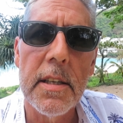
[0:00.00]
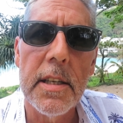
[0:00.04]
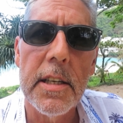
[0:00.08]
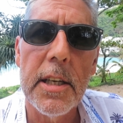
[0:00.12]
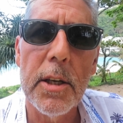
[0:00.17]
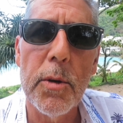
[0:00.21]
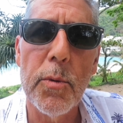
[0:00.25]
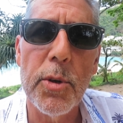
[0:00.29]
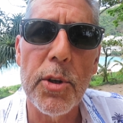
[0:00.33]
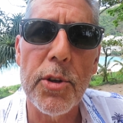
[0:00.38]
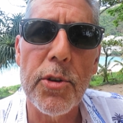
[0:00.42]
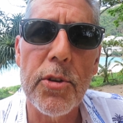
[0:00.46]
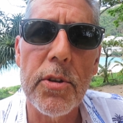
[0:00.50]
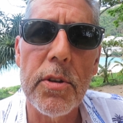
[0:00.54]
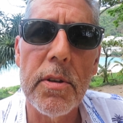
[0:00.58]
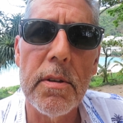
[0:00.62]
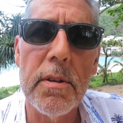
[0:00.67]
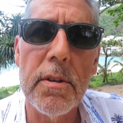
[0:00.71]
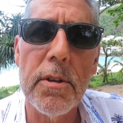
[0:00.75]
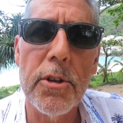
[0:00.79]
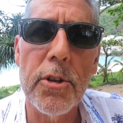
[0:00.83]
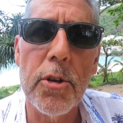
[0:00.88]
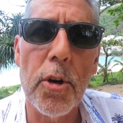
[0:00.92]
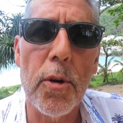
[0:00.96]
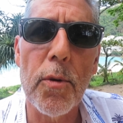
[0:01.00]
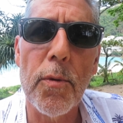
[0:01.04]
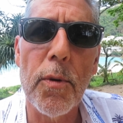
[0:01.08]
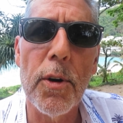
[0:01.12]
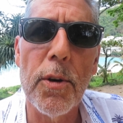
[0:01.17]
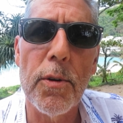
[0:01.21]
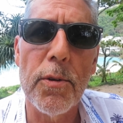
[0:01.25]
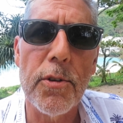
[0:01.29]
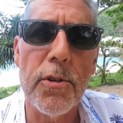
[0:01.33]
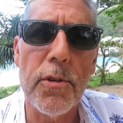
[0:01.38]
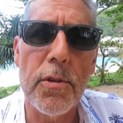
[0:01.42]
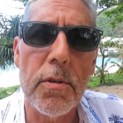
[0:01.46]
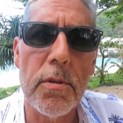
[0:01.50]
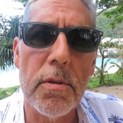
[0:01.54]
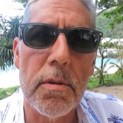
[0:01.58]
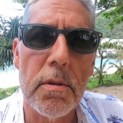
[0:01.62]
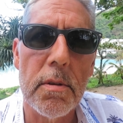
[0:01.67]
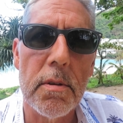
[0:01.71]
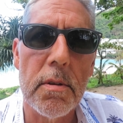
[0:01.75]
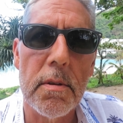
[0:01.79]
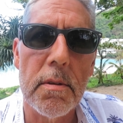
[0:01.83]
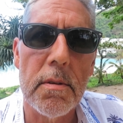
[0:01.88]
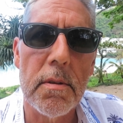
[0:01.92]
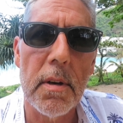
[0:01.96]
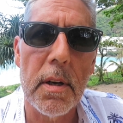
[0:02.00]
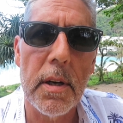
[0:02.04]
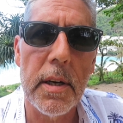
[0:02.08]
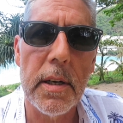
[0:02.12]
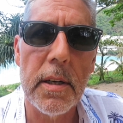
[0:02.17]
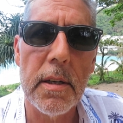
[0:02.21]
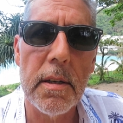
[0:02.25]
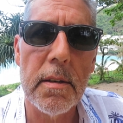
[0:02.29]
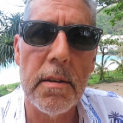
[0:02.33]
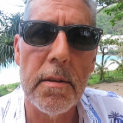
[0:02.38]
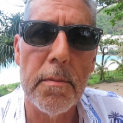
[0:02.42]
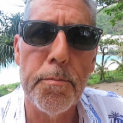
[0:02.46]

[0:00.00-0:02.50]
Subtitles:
it was dirt roads, right?